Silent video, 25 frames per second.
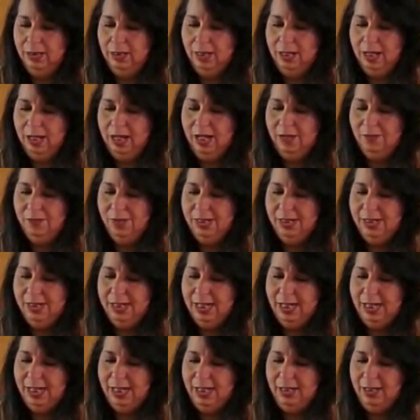I would
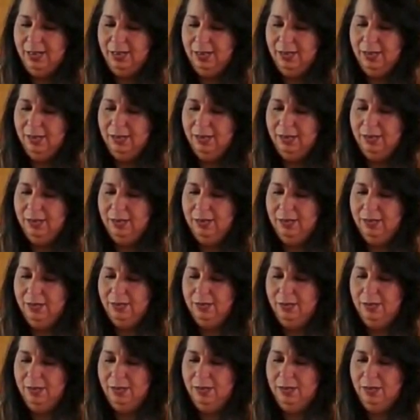say
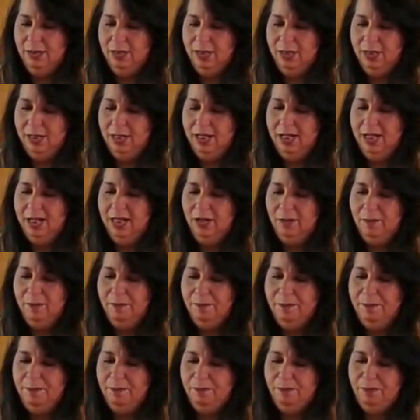a little
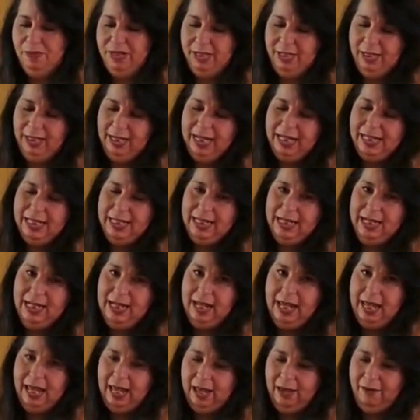bit less than
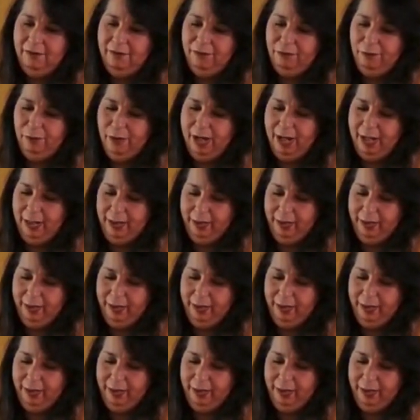halfway.